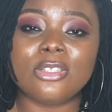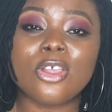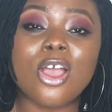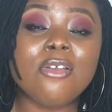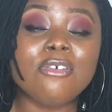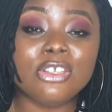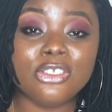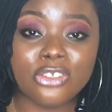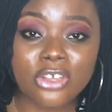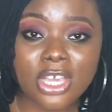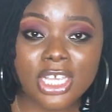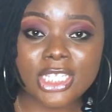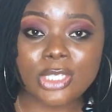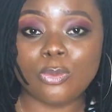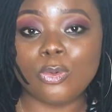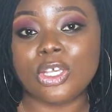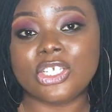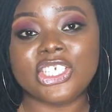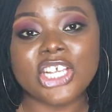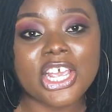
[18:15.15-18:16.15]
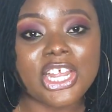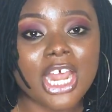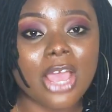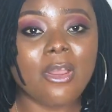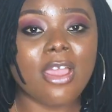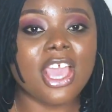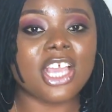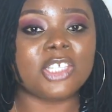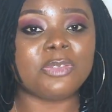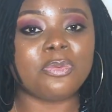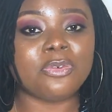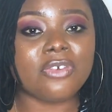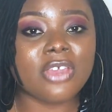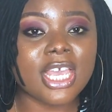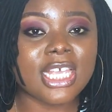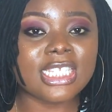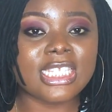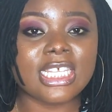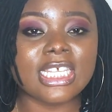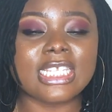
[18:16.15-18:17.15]
we were sharing our
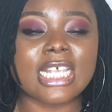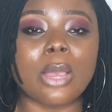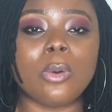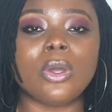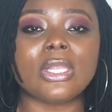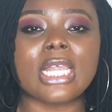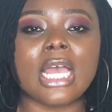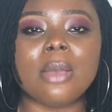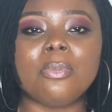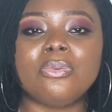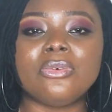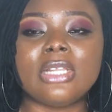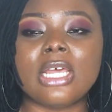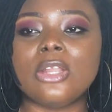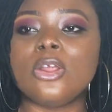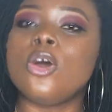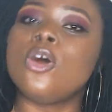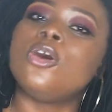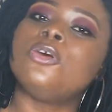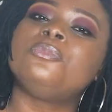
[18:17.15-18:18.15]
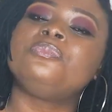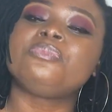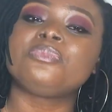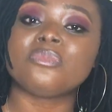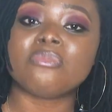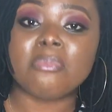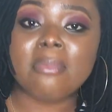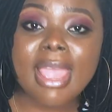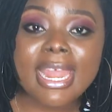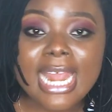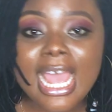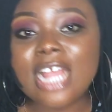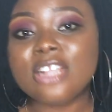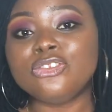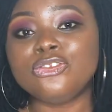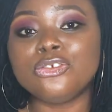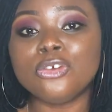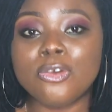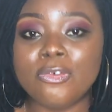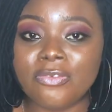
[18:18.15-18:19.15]
experiences and what happened and all, my dad
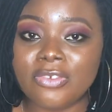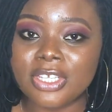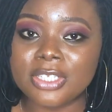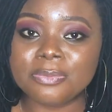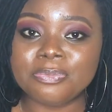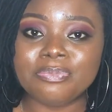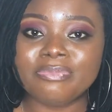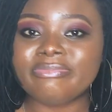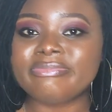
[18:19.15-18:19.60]
drove in.